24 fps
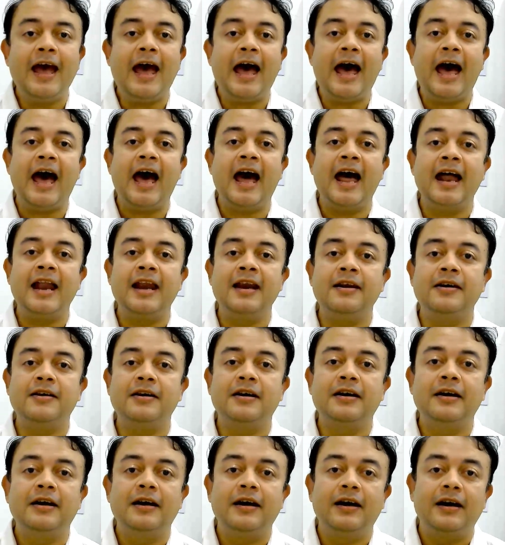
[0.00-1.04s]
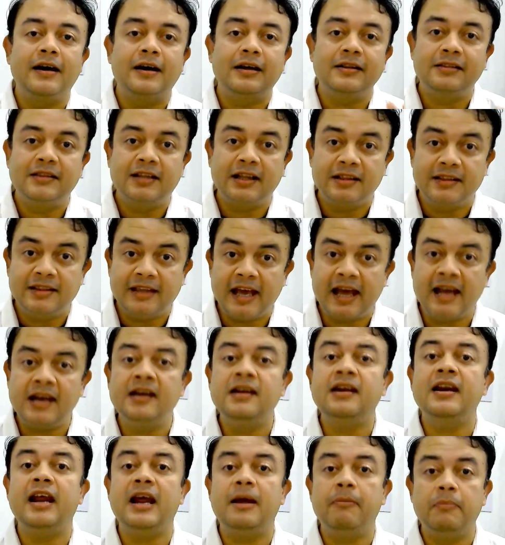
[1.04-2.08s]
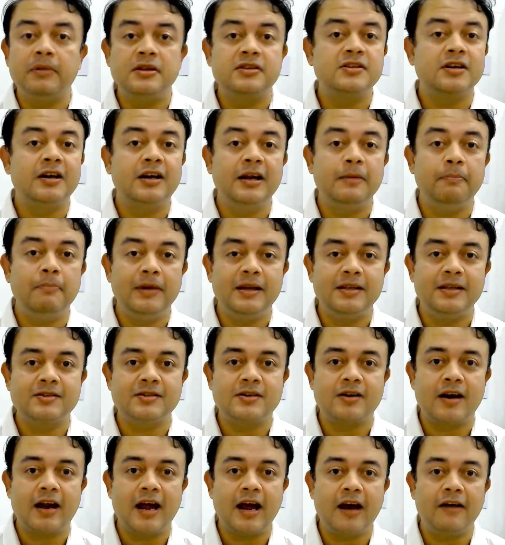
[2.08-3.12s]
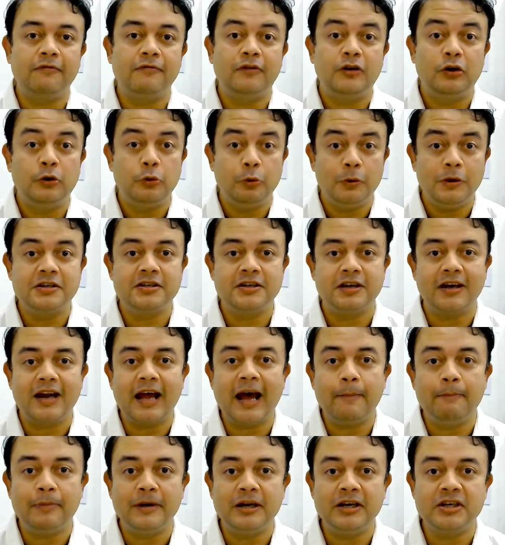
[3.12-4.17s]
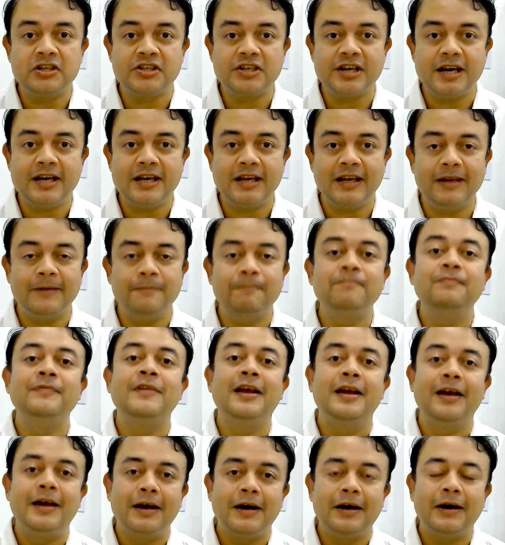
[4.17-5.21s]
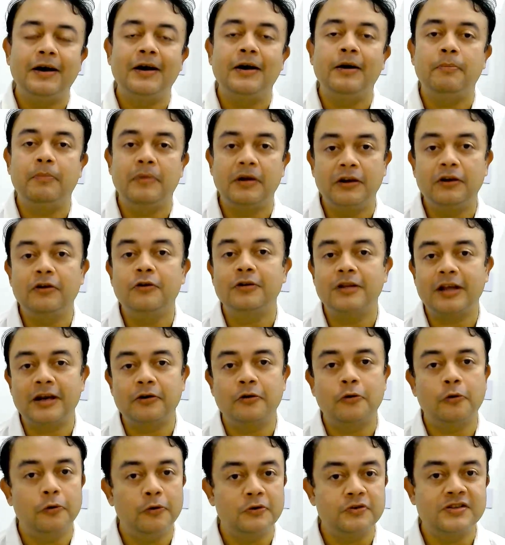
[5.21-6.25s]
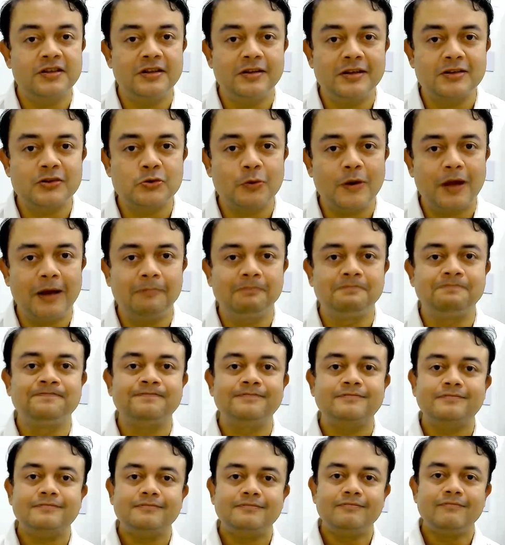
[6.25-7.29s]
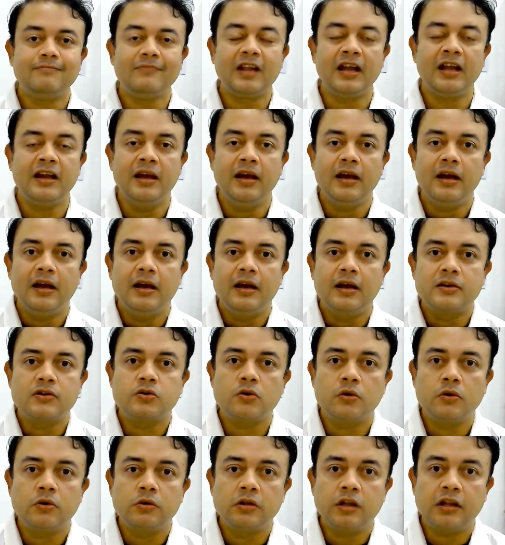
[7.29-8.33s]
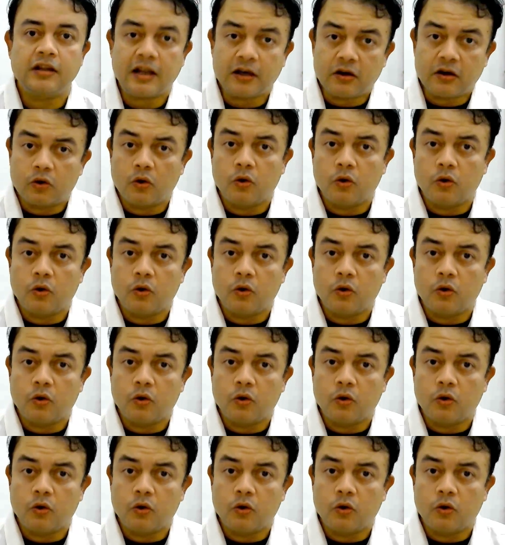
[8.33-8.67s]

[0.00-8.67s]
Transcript: And the then MHRD minister have tweeted appreciating, that course in the SWAYAM. So that